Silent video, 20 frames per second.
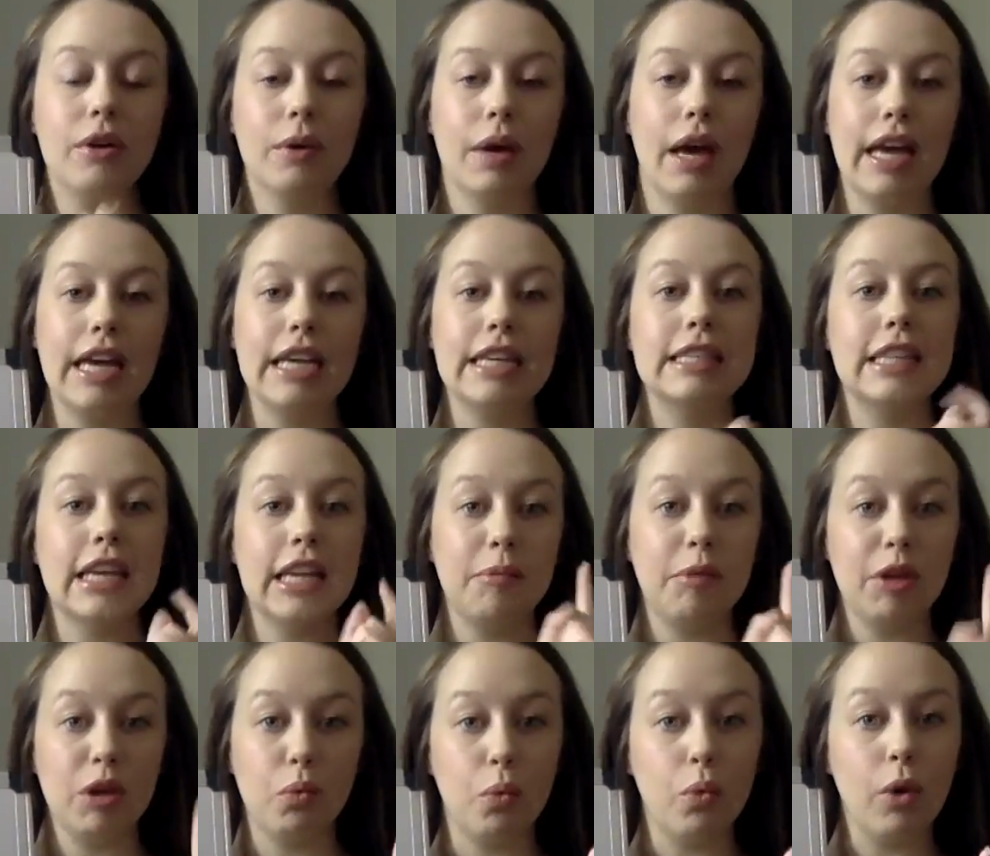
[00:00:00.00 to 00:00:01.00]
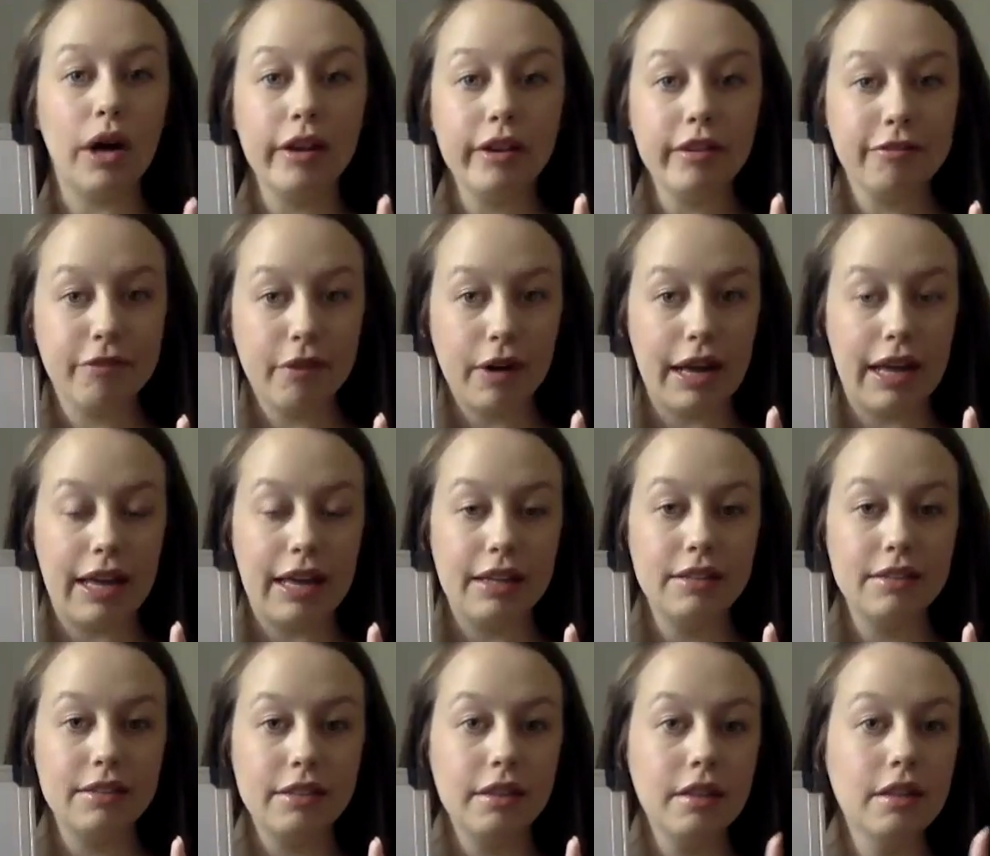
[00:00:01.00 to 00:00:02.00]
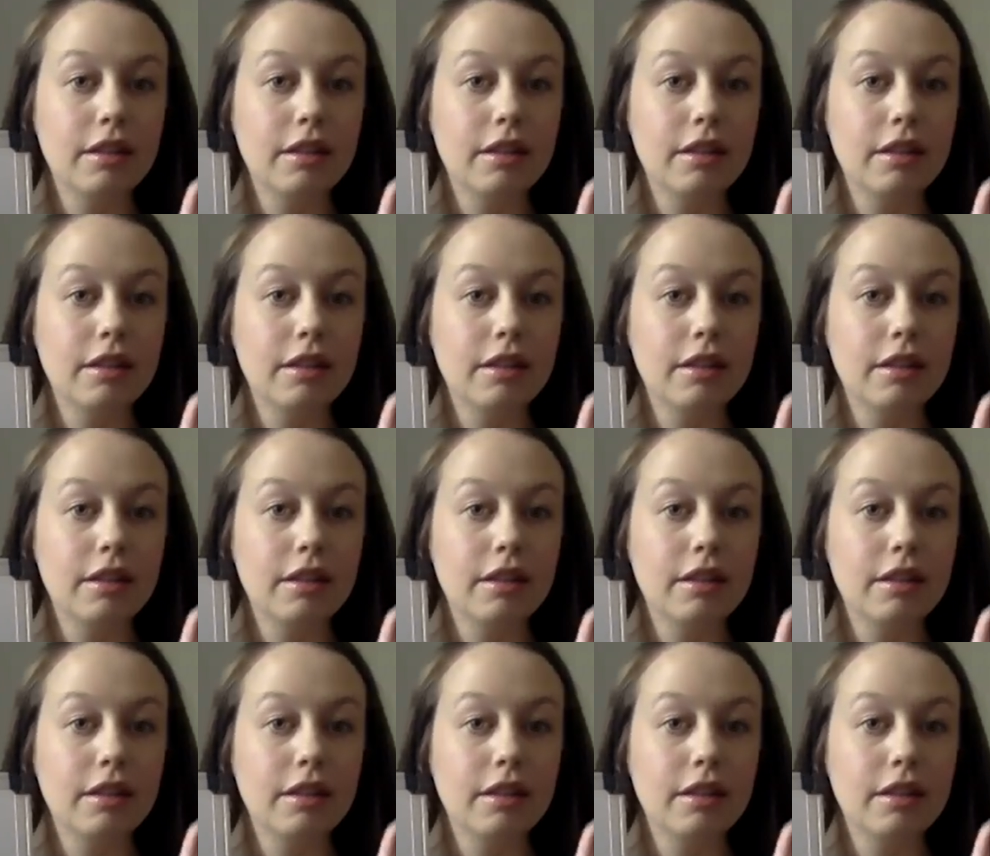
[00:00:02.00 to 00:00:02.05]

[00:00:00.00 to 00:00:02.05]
Okay, it's going to be one friend,